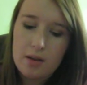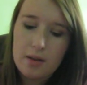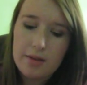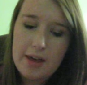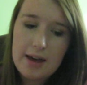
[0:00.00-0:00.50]

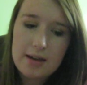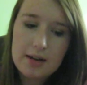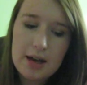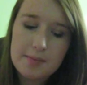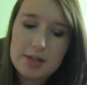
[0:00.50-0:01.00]
Then
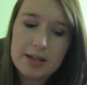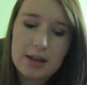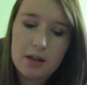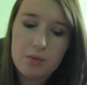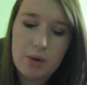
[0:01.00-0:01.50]
I'm
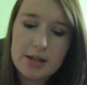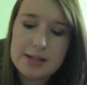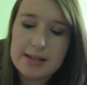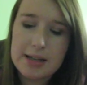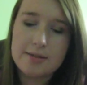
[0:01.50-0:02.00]
taking one
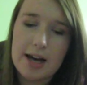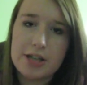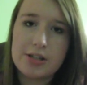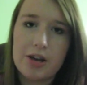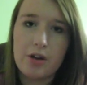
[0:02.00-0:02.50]
single
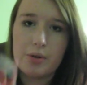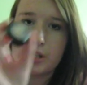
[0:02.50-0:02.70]
eyeshadow, which